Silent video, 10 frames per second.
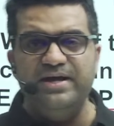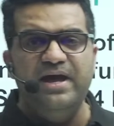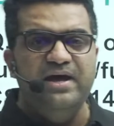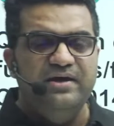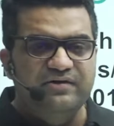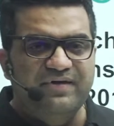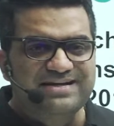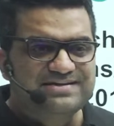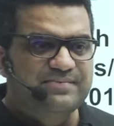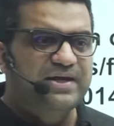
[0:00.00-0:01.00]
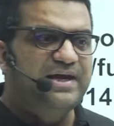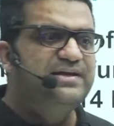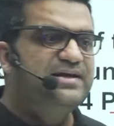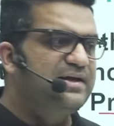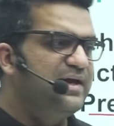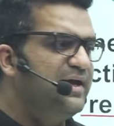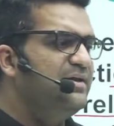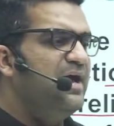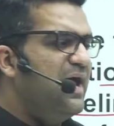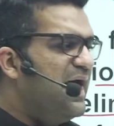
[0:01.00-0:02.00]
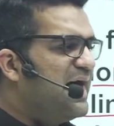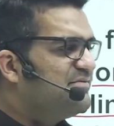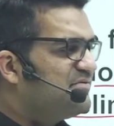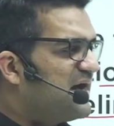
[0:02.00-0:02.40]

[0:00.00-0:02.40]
revise them again and again, and try to